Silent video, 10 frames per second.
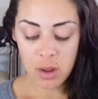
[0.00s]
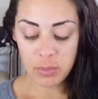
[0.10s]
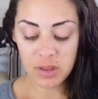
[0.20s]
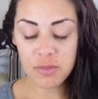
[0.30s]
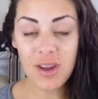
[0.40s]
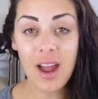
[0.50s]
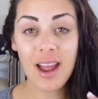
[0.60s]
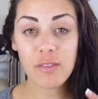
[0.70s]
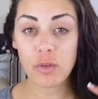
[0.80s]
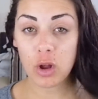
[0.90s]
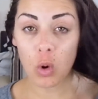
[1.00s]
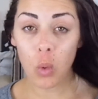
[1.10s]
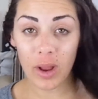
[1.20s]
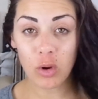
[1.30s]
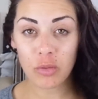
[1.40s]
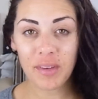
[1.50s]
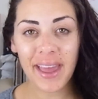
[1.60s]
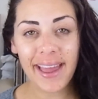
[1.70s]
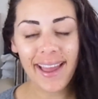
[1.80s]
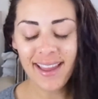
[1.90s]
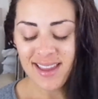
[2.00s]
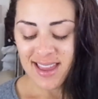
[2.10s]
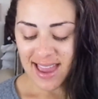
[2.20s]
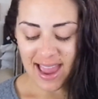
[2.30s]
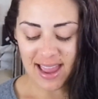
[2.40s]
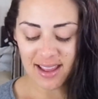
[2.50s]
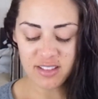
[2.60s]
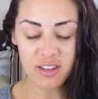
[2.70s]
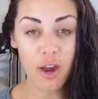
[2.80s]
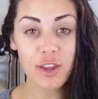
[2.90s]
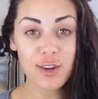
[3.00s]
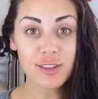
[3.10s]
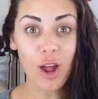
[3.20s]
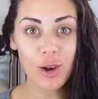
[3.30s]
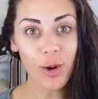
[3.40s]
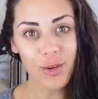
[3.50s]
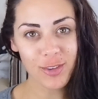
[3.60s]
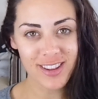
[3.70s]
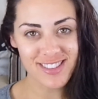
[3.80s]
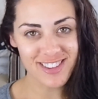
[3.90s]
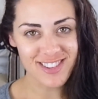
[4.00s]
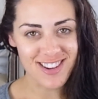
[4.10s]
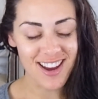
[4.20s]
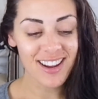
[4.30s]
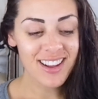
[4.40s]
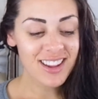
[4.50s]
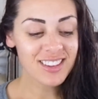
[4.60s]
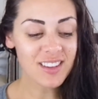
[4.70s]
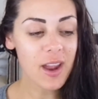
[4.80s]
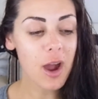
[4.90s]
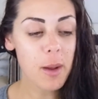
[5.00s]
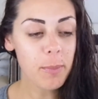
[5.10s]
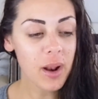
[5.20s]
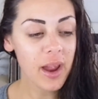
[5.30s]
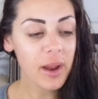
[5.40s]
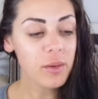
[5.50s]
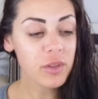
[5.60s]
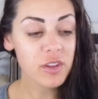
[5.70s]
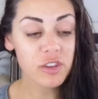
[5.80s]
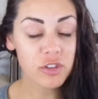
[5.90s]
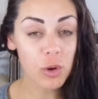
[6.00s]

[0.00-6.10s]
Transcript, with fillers: due to the fact I have quite a lot of hair and I use a lot of conditioner. So I apply the conditioner